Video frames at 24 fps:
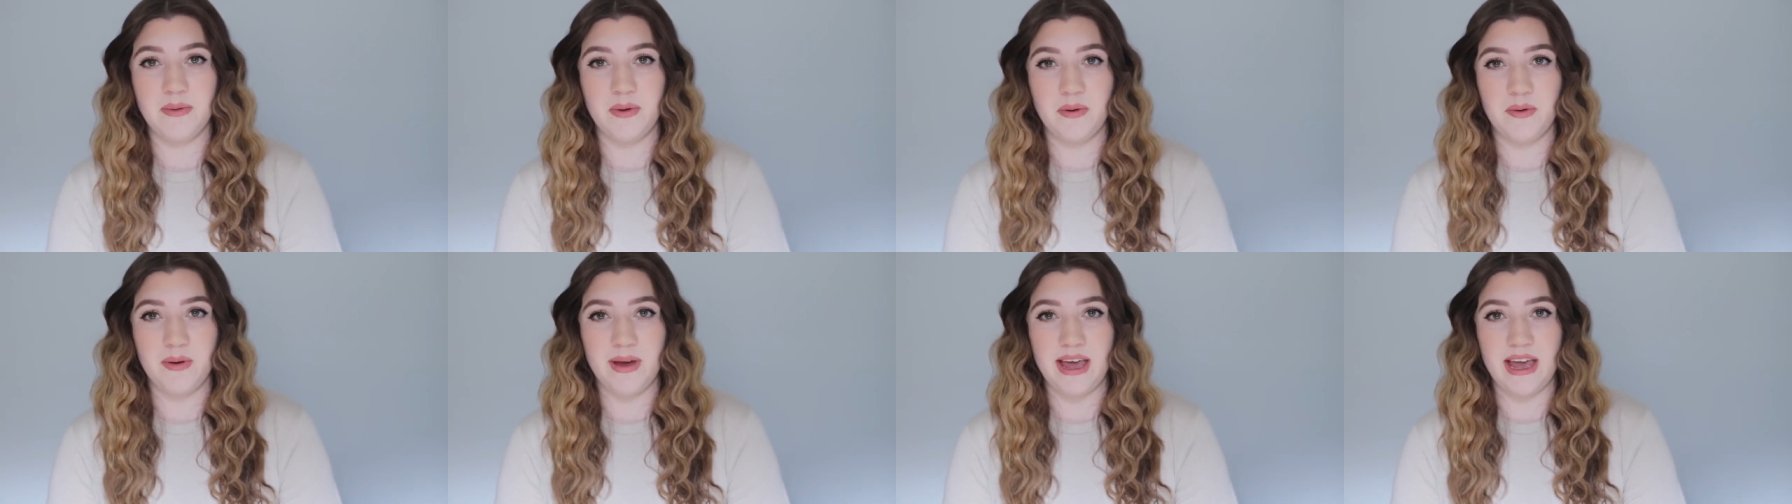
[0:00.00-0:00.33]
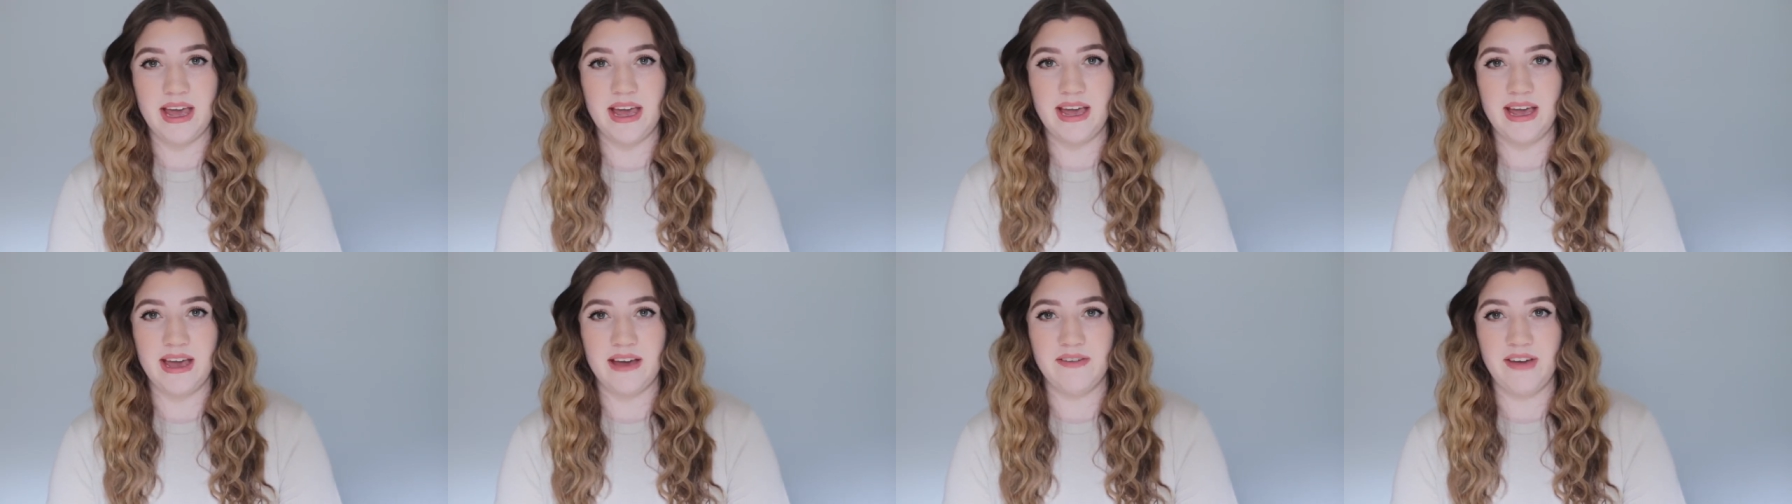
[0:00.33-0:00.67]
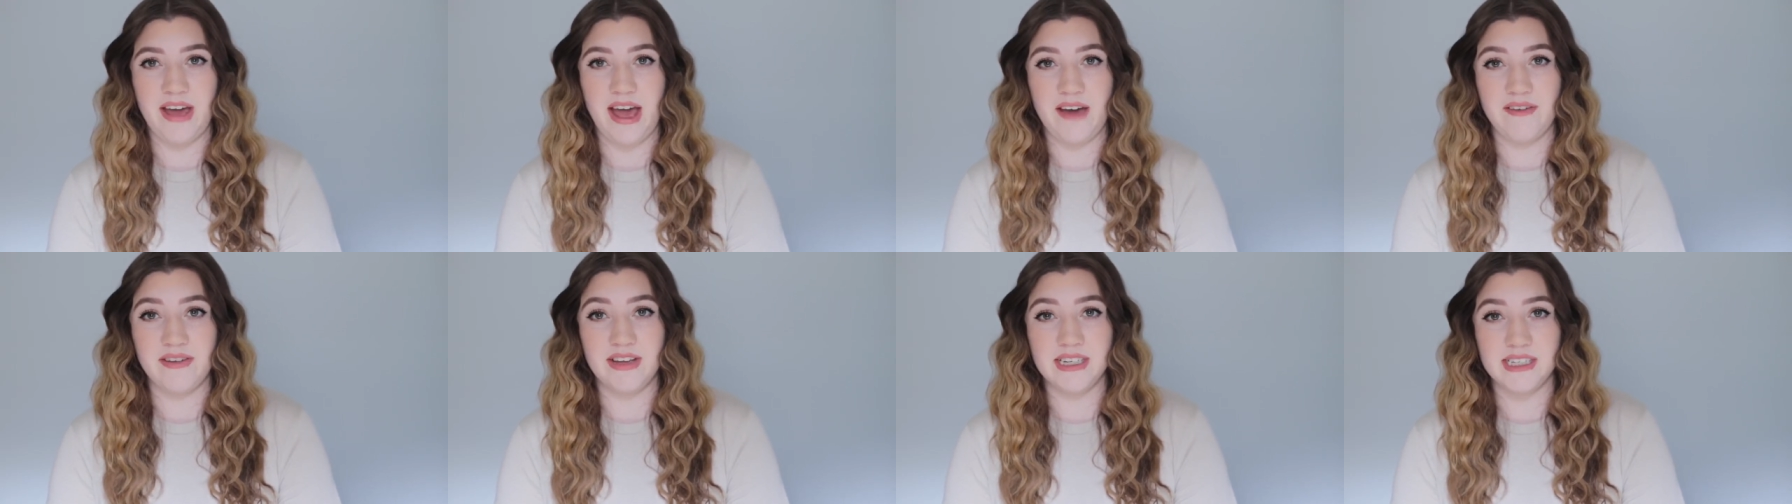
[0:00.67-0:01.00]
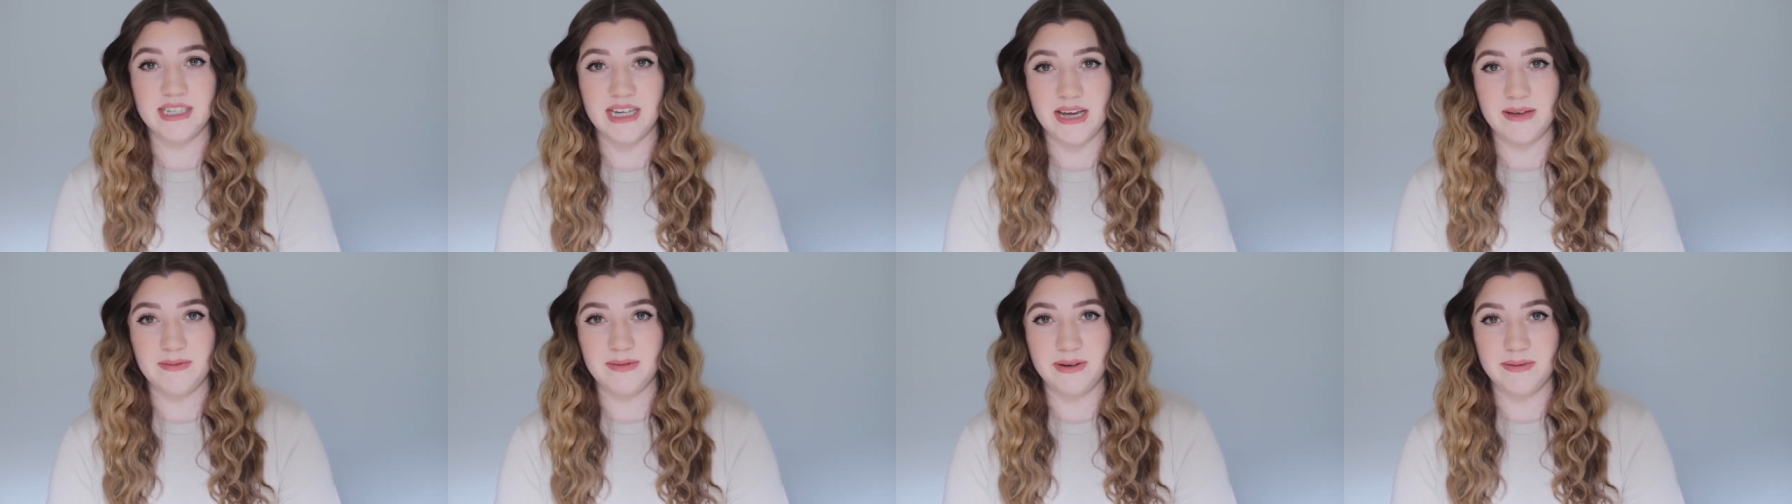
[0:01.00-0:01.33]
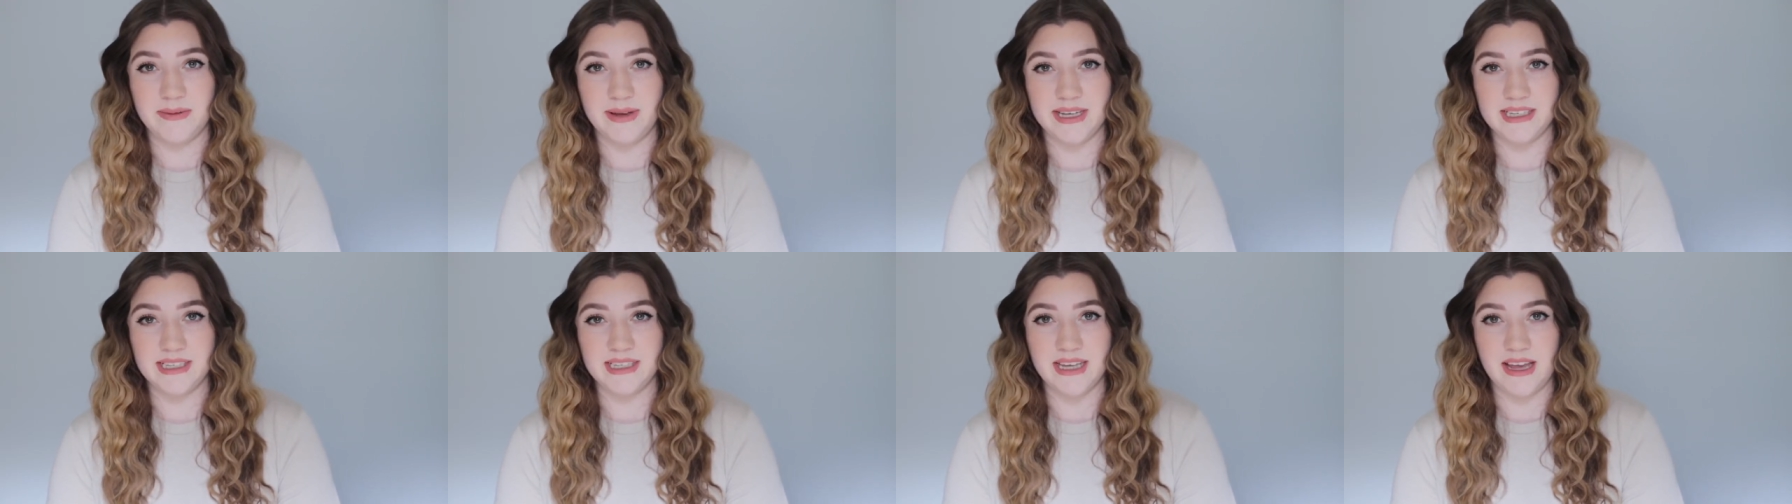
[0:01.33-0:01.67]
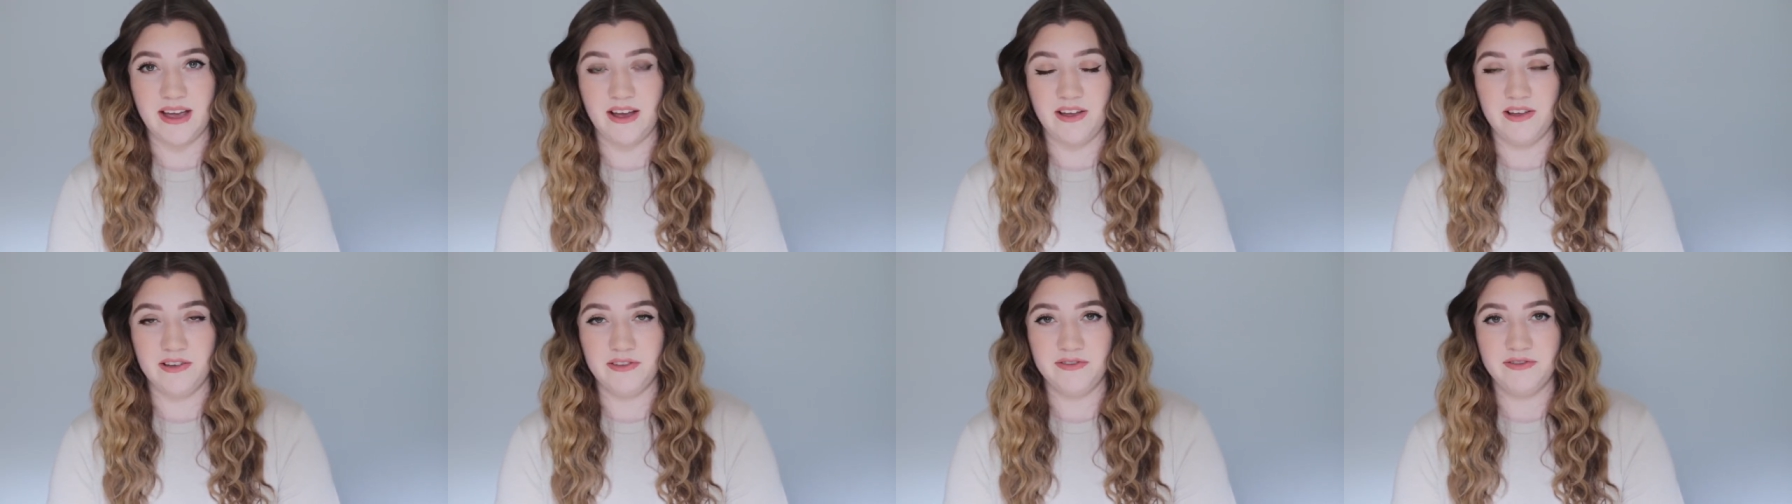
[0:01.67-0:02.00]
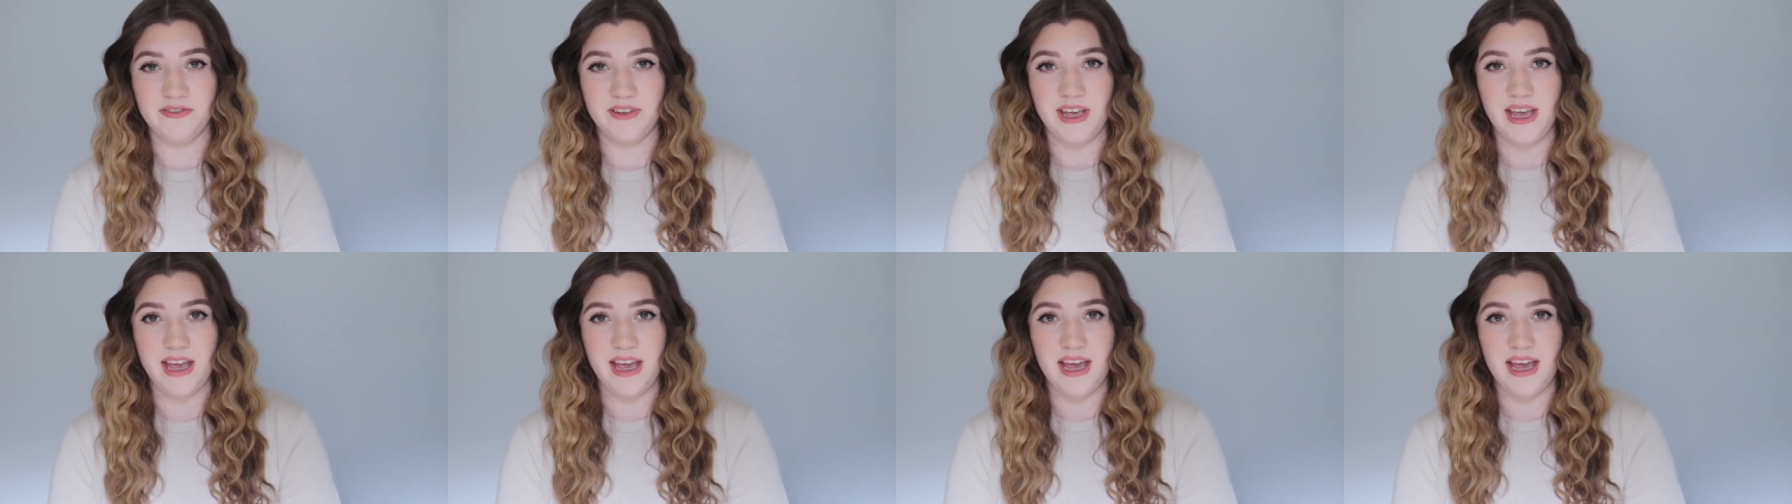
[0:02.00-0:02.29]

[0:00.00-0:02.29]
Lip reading: away, of having time to myself,